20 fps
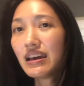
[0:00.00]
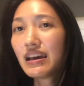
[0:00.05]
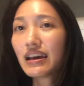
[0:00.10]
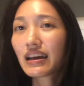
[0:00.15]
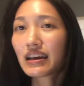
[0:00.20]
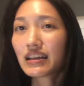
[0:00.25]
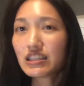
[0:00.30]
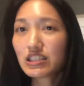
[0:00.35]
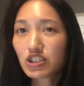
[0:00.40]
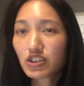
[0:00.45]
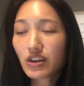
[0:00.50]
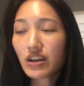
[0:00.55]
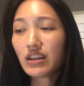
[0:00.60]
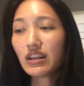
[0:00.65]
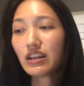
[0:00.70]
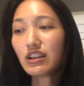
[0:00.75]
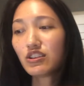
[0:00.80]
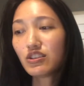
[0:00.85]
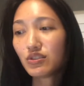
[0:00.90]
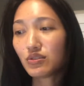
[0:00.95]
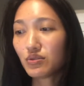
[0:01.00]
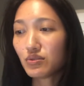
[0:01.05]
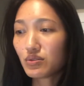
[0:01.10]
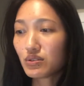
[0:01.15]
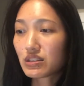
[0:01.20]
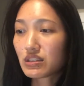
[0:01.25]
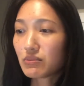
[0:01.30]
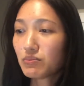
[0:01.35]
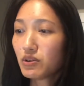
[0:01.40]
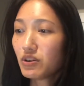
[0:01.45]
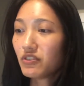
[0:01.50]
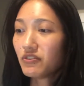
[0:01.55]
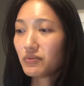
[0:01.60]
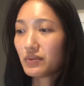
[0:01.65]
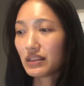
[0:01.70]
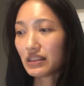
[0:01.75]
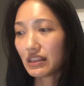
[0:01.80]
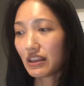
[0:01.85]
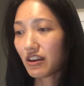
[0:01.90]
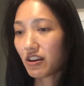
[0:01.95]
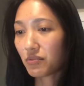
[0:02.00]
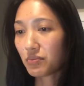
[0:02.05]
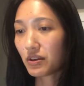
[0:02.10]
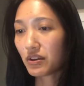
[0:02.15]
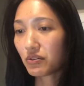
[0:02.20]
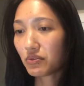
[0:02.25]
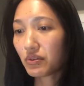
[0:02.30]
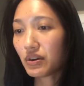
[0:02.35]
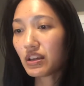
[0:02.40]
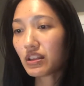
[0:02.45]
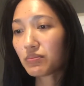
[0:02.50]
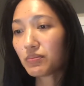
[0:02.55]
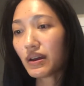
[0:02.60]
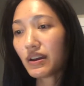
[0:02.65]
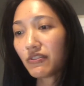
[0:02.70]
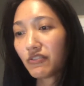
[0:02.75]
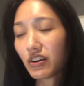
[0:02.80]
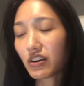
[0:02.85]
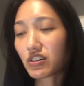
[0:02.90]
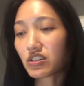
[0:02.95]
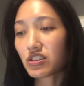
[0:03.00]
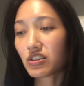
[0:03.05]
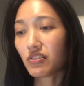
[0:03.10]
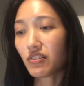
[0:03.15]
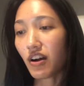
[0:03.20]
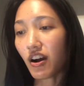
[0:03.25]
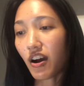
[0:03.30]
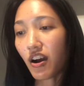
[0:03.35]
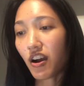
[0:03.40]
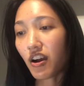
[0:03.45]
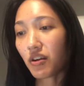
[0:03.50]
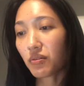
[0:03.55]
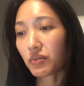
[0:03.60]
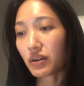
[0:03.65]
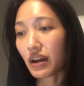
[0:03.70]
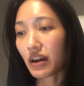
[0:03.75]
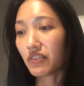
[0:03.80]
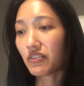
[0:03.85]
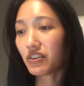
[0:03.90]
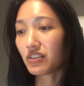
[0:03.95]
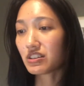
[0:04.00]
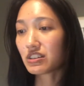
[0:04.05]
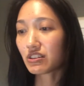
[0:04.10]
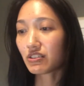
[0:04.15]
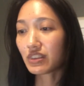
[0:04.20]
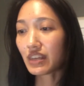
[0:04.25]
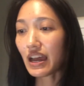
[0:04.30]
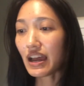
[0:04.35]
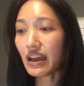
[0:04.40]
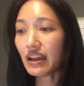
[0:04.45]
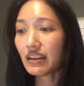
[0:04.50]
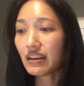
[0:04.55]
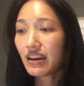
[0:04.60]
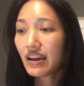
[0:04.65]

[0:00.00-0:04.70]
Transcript: constraint-induced movement therapy with my functional arm covered so that